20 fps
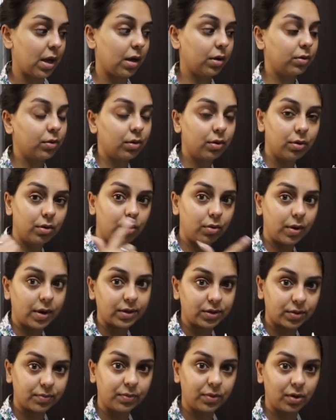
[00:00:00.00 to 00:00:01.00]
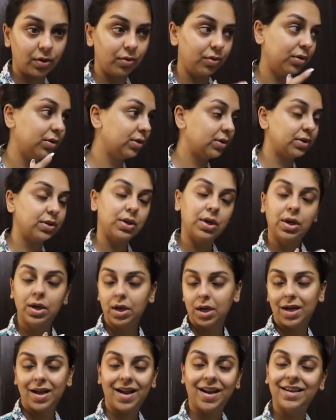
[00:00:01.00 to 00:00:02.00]
I'm gonna go wear some clothes
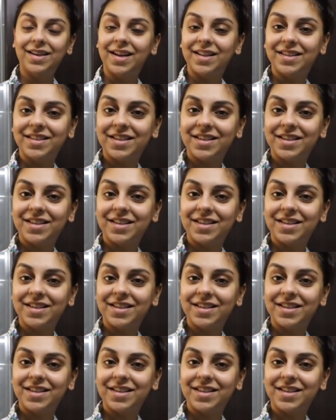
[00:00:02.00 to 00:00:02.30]
and get